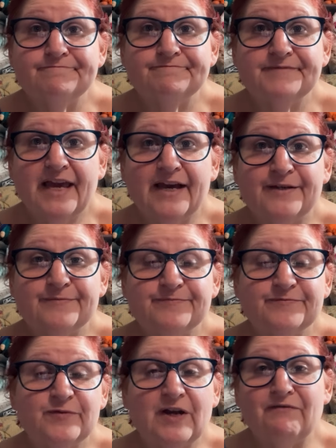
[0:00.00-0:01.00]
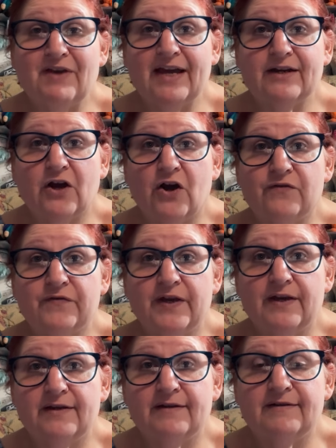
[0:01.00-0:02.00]
yeah when I've had
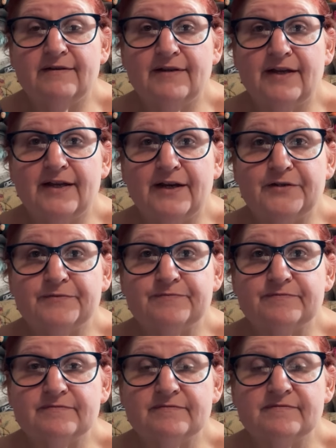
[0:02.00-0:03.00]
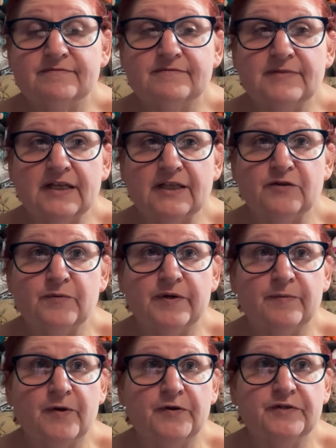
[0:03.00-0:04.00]
coffee and you know a little bit
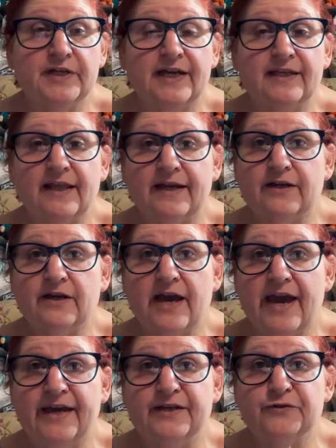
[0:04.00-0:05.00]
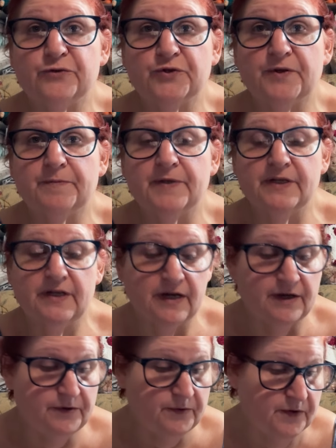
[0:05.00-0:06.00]
of protein like eggs or something you
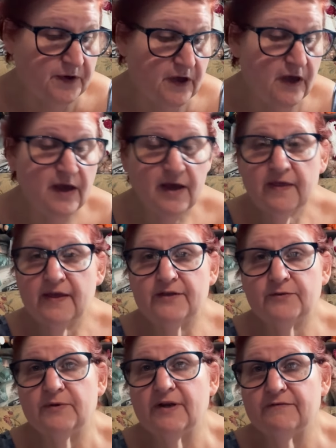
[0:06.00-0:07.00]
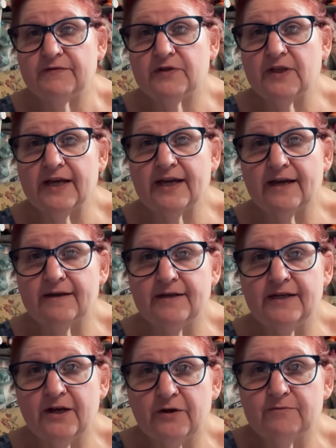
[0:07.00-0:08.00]
know that's when I feel like uh,
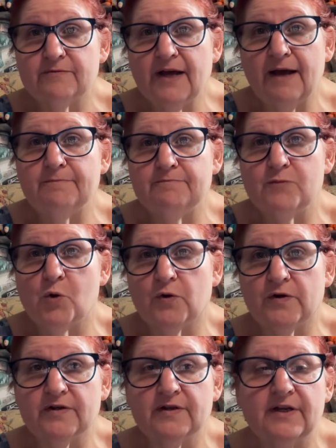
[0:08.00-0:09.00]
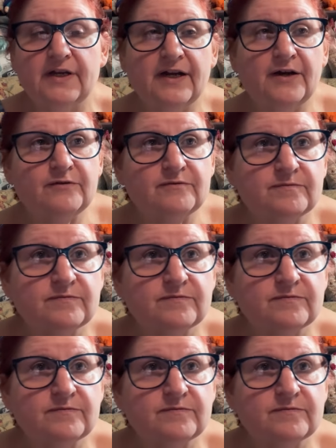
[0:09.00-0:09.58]
you know I'm more you know